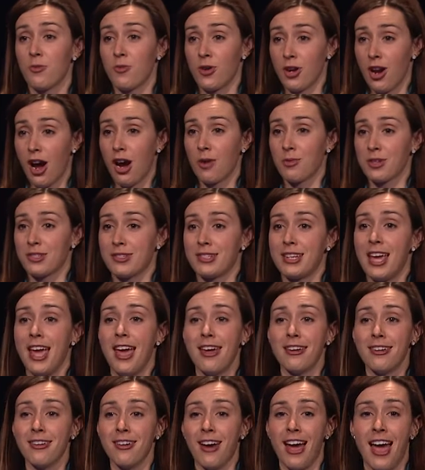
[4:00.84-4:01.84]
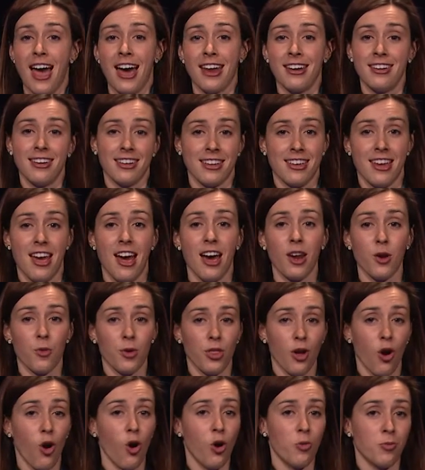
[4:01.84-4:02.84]
when I was 10 and I had an encounter with
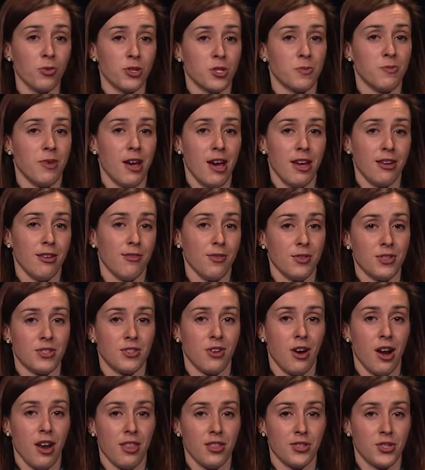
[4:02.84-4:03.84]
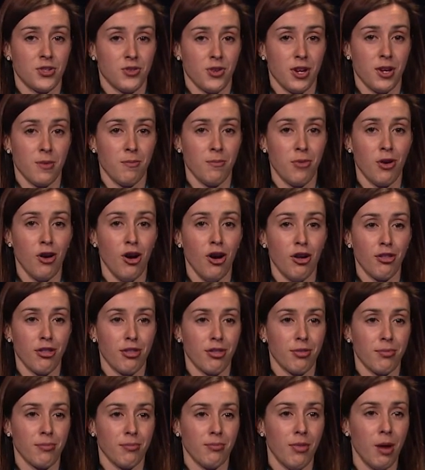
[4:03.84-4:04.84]
a homeless man on the side of the street in
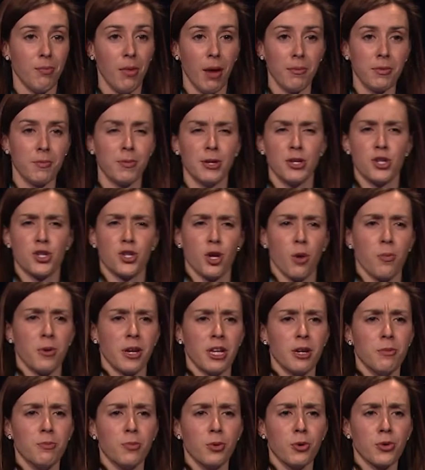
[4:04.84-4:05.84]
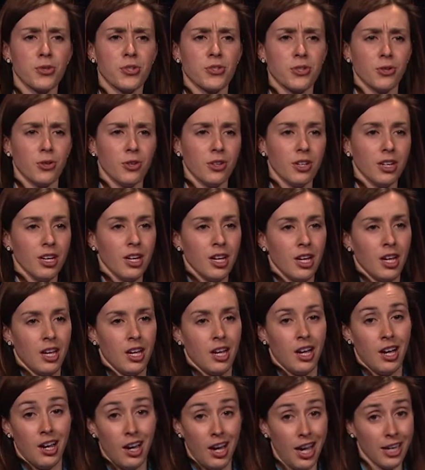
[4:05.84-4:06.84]
Perth. My mum had been shopping in a bookstore.
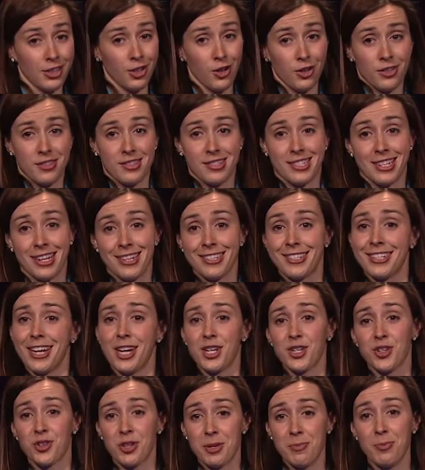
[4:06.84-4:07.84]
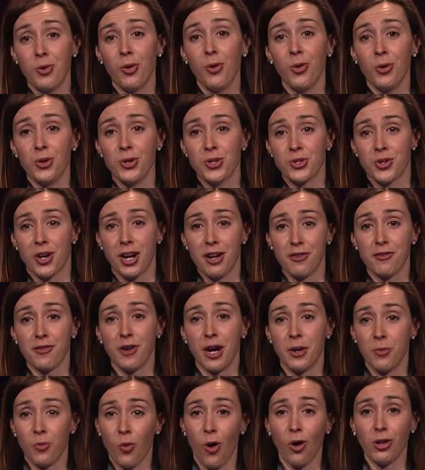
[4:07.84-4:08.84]
I'd gotten sensationally bored trying to
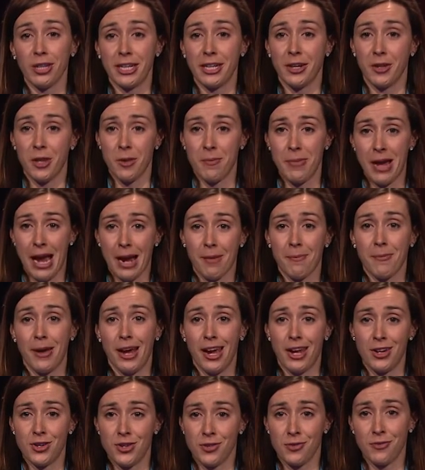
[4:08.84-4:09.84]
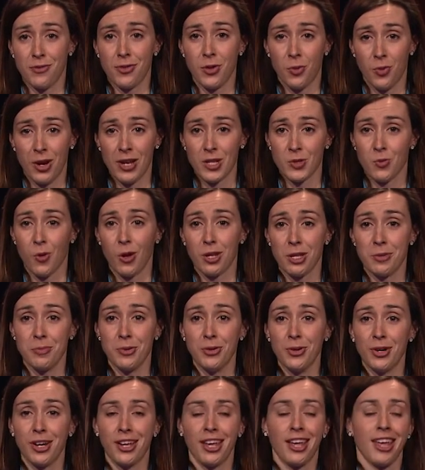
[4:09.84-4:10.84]
find Wally on the back page of the Where's Wally
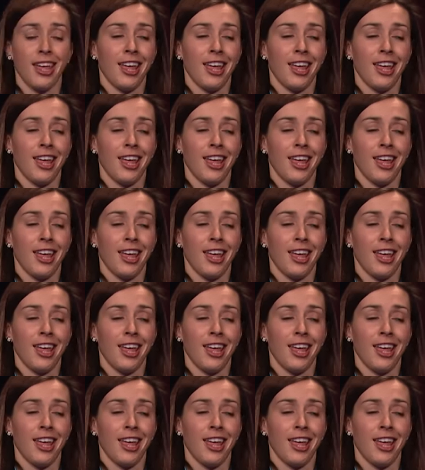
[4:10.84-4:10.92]
book.